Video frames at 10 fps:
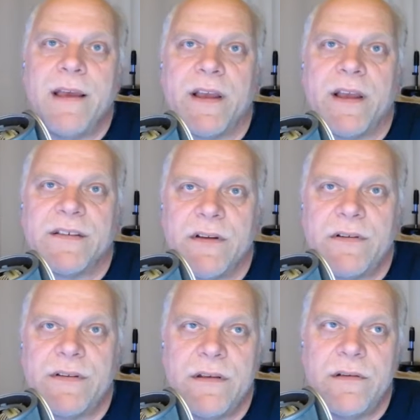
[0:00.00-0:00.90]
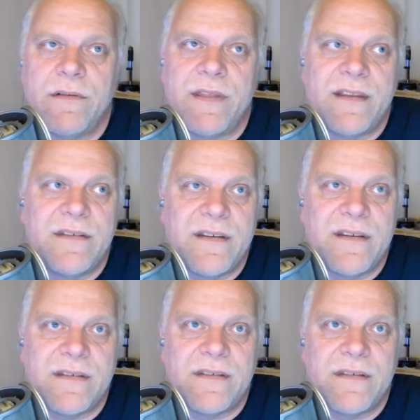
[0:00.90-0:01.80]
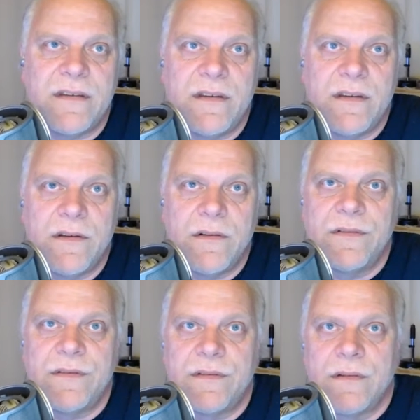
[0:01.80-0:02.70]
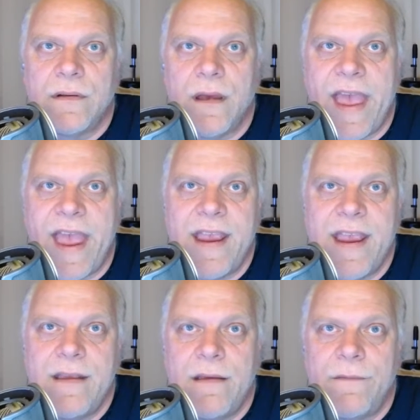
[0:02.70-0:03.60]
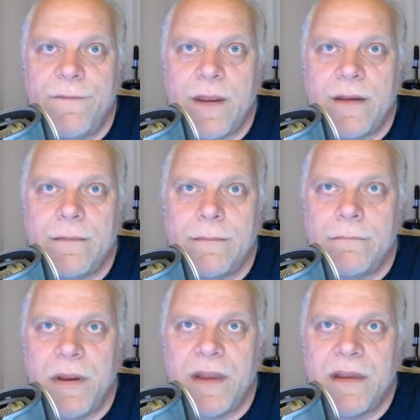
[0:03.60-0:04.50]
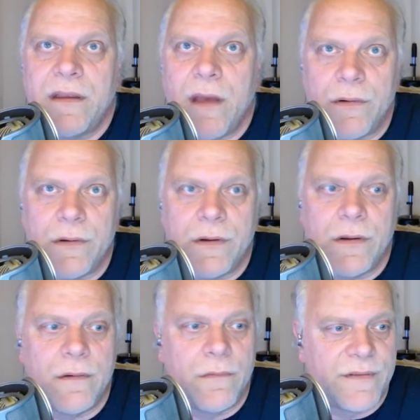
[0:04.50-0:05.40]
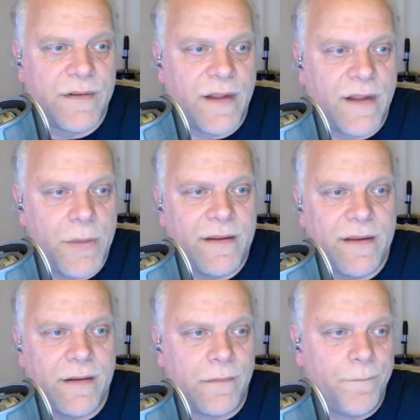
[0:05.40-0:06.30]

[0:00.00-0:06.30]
big of a concern to you, then just use a freaking PIN code. It's not that big a deal.